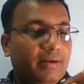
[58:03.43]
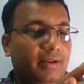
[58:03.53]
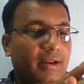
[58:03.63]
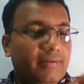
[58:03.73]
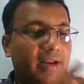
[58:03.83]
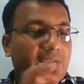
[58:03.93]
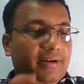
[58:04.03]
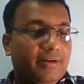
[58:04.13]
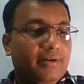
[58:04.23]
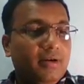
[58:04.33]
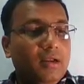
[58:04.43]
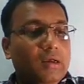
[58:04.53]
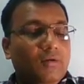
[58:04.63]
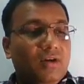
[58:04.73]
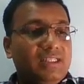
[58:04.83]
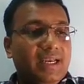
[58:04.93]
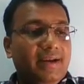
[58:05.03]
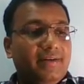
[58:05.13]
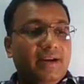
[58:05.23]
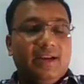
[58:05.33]
and then I will enter.
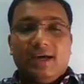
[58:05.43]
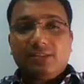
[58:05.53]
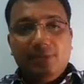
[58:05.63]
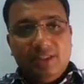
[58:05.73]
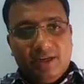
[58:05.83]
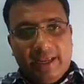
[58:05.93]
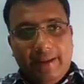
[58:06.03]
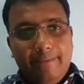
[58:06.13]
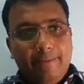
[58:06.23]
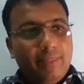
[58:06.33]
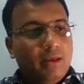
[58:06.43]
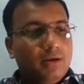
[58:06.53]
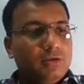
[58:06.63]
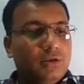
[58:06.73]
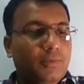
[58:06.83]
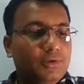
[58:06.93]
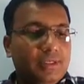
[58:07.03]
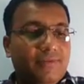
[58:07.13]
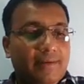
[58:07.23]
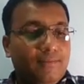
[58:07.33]
Once I enter, it asks me the name.
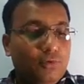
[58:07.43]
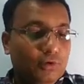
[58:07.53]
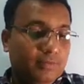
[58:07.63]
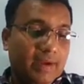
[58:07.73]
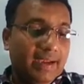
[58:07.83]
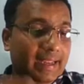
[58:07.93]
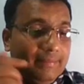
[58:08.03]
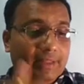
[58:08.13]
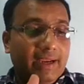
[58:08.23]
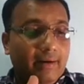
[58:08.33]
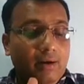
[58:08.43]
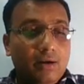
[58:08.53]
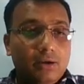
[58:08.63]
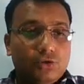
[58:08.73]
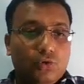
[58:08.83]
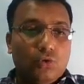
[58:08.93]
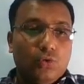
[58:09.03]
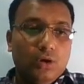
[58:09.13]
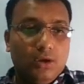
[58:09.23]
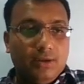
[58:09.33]
Suppose if I put my name there,
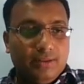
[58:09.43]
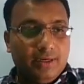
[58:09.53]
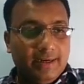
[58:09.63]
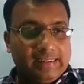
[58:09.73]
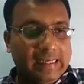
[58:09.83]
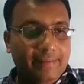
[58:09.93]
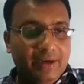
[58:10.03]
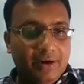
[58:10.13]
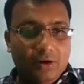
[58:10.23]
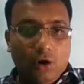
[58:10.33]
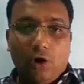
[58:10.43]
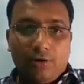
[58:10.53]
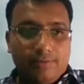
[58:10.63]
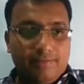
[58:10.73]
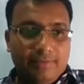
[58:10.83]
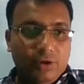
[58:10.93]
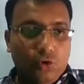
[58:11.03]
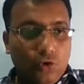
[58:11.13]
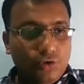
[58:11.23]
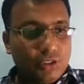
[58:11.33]
so the examiner or
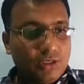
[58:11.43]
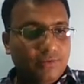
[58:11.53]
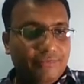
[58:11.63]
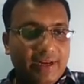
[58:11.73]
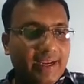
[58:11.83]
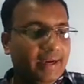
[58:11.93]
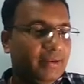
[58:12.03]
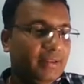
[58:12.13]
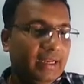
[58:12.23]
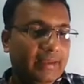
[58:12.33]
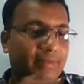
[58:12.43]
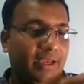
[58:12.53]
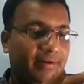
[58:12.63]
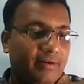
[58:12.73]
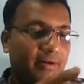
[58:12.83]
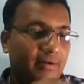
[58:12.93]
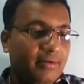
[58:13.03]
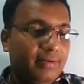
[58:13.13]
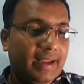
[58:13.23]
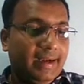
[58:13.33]
the host will get the name there
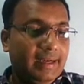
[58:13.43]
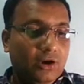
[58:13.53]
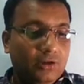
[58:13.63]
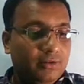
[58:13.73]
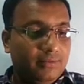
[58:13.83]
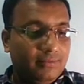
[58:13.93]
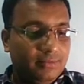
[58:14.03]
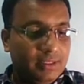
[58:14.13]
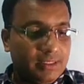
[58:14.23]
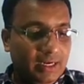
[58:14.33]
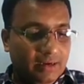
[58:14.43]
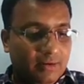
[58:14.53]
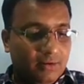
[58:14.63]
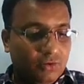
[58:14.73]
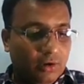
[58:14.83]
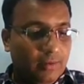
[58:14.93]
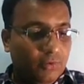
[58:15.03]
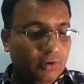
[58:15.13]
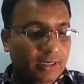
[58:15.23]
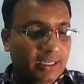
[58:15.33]
directly on the screen. So
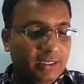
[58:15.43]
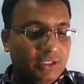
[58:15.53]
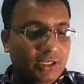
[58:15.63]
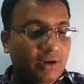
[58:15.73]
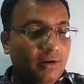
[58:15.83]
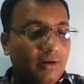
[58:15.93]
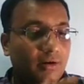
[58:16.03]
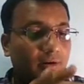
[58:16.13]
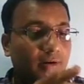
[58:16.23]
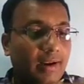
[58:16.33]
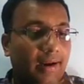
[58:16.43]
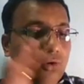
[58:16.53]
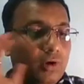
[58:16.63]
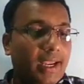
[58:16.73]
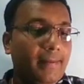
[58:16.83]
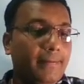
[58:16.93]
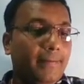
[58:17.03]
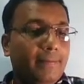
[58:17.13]
we'll put Niraj here and OK.